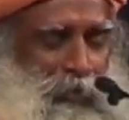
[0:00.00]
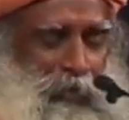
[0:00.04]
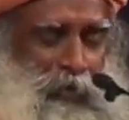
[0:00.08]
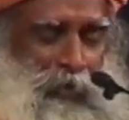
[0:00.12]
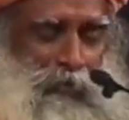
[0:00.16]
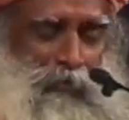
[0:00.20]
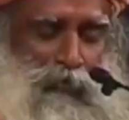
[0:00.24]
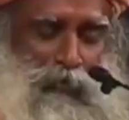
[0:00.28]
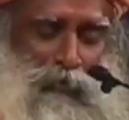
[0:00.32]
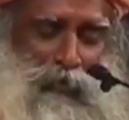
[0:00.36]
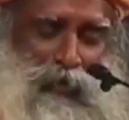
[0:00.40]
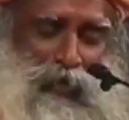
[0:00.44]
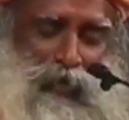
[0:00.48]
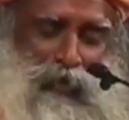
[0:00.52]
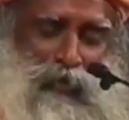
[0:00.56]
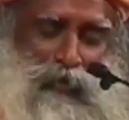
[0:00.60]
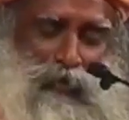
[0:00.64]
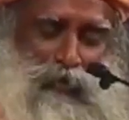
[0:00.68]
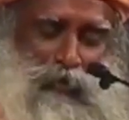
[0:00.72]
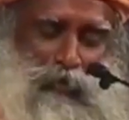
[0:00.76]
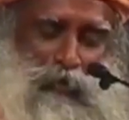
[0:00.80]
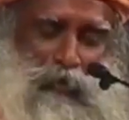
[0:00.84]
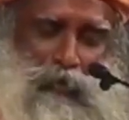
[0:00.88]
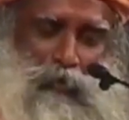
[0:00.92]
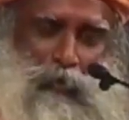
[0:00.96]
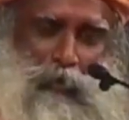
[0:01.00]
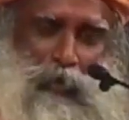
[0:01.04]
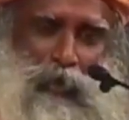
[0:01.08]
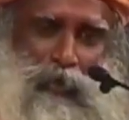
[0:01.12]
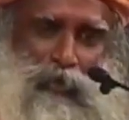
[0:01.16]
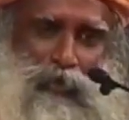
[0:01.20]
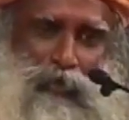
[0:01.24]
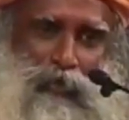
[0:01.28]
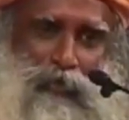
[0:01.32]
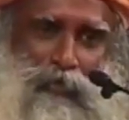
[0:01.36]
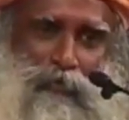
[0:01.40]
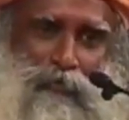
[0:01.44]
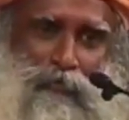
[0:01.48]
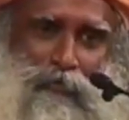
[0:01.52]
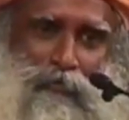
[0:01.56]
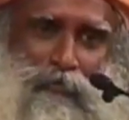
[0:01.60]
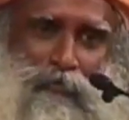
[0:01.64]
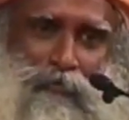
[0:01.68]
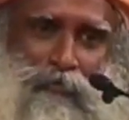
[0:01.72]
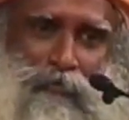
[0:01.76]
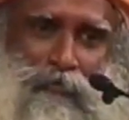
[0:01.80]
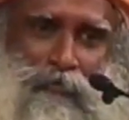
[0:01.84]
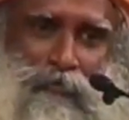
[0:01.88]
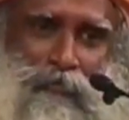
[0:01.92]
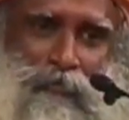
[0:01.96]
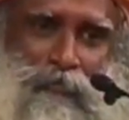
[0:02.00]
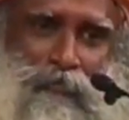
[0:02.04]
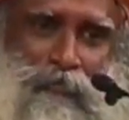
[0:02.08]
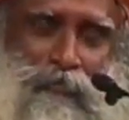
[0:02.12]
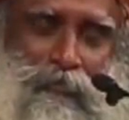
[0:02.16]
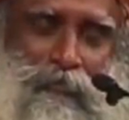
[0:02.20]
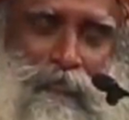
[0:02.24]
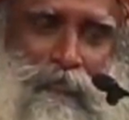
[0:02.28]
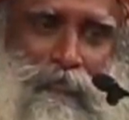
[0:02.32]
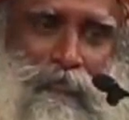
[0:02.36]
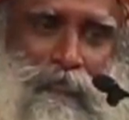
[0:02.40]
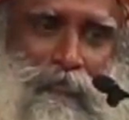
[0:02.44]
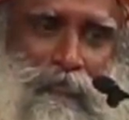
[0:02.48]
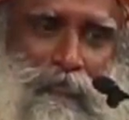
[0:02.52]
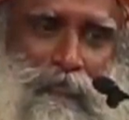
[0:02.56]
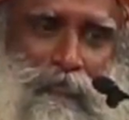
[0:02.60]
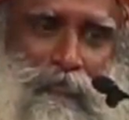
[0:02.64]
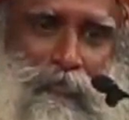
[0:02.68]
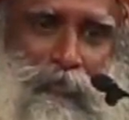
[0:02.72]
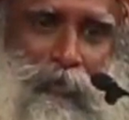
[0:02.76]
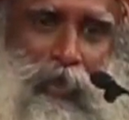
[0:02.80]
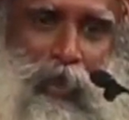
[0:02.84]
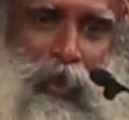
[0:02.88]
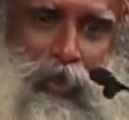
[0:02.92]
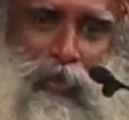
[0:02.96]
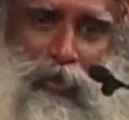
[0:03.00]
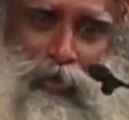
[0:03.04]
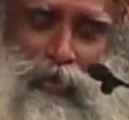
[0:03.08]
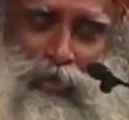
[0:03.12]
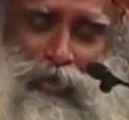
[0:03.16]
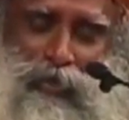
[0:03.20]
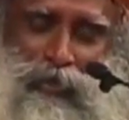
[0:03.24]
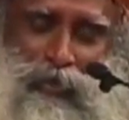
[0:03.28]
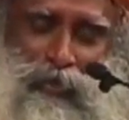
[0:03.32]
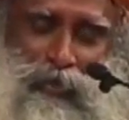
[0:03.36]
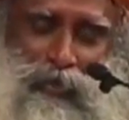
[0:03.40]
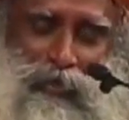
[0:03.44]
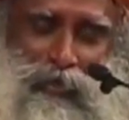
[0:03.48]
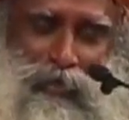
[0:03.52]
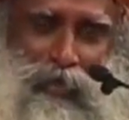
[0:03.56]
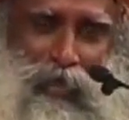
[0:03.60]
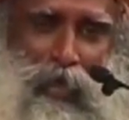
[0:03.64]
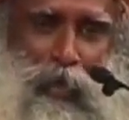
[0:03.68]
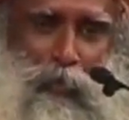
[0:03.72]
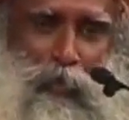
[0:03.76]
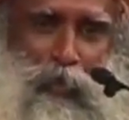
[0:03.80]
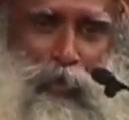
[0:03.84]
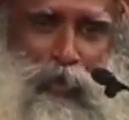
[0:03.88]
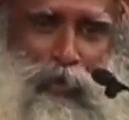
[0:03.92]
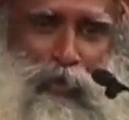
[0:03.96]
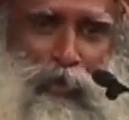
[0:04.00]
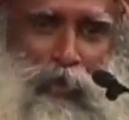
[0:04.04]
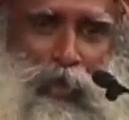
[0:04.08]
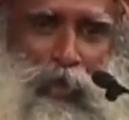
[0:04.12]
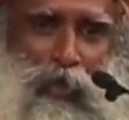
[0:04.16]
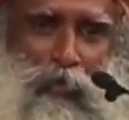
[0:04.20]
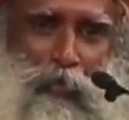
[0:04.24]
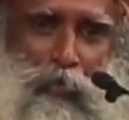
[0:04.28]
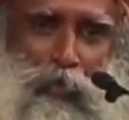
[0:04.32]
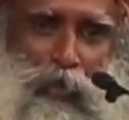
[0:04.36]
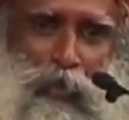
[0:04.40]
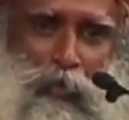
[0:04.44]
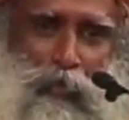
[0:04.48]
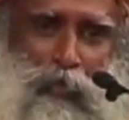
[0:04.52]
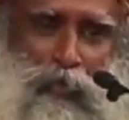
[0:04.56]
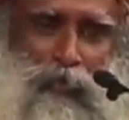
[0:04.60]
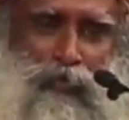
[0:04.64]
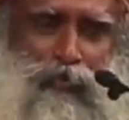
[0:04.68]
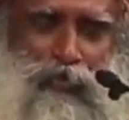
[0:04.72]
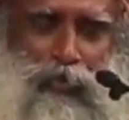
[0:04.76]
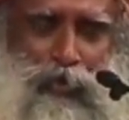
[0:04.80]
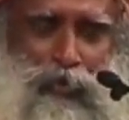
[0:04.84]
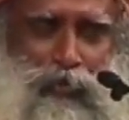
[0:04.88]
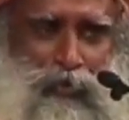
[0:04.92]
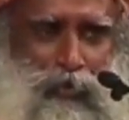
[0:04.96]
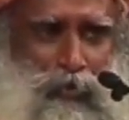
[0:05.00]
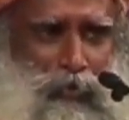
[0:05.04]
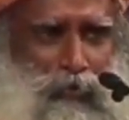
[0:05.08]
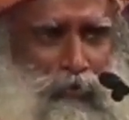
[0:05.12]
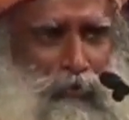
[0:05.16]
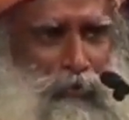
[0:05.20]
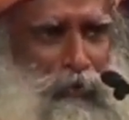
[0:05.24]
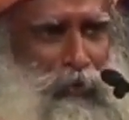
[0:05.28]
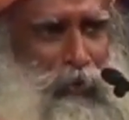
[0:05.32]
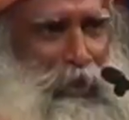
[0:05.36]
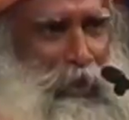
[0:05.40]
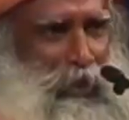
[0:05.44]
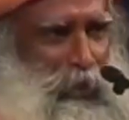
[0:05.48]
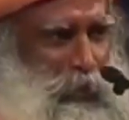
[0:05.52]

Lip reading: If you manage a situation, not just things happening there, people should feel